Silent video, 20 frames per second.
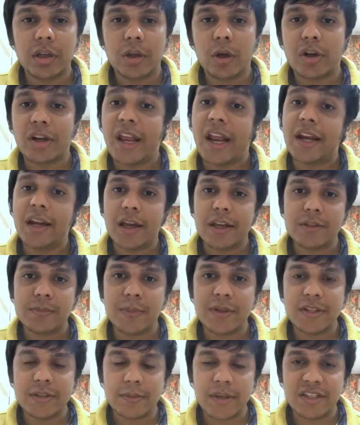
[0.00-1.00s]
your data
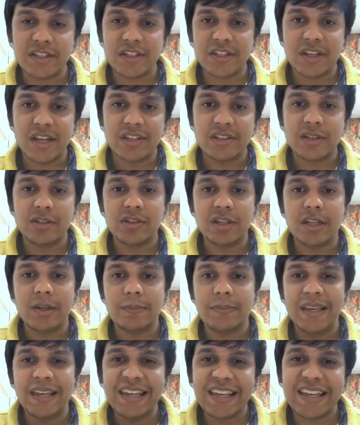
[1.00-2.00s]
is essentially
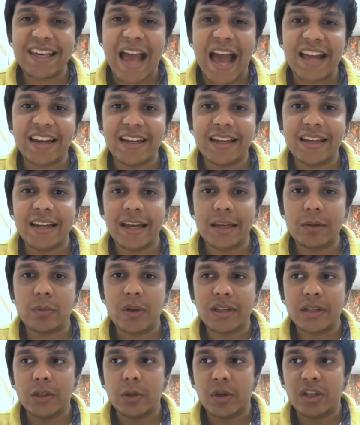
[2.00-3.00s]
being carried and
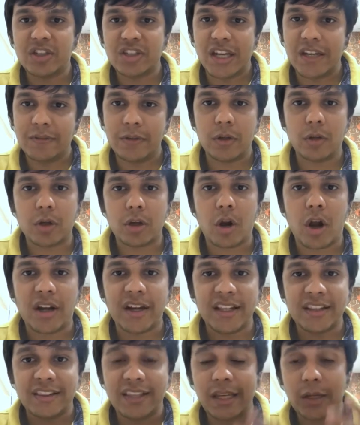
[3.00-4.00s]
whether you are genuine or
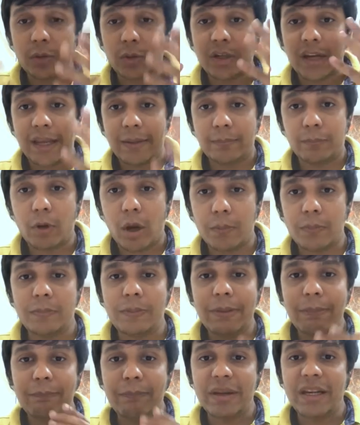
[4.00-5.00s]
not, and they could like
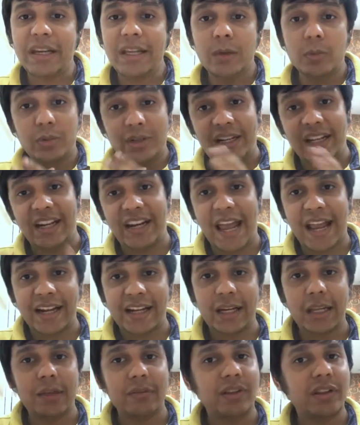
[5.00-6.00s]
probably bill you
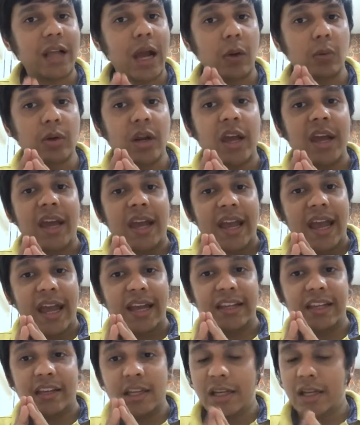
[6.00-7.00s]
directly without
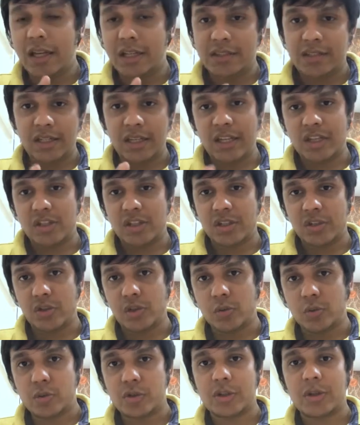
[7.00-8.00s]
any reconciliation
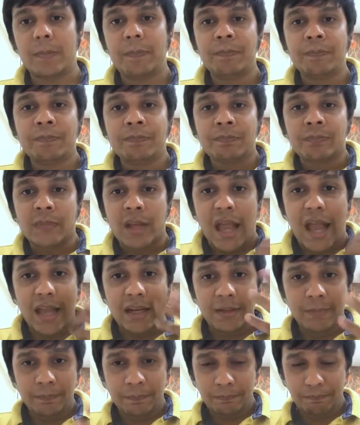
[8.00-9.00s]
issues.
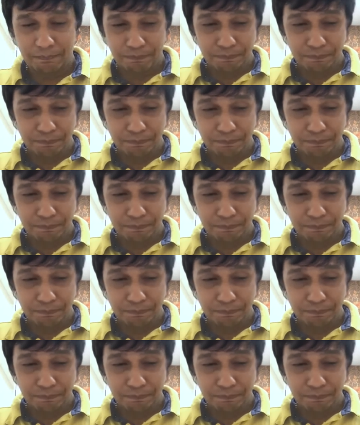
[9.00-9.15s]
And